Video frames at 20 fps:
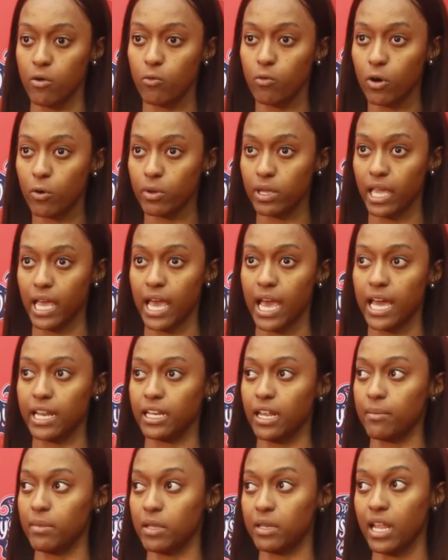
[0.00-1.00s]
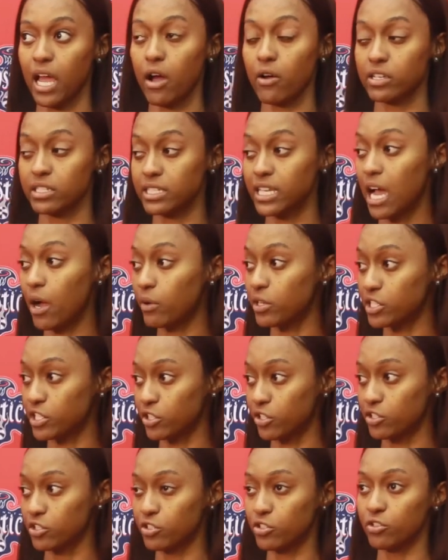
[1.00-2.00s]
what we had, and I mean now it's now it's
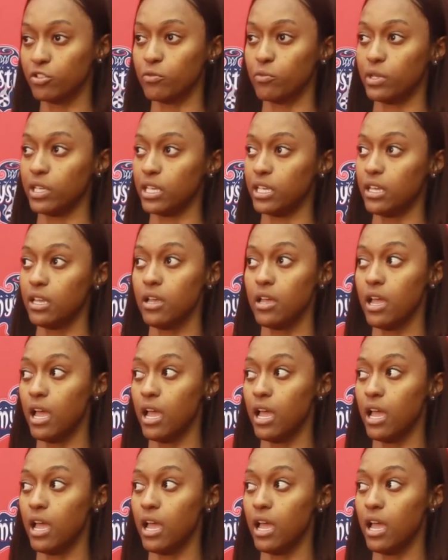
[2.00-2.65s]
year two, and we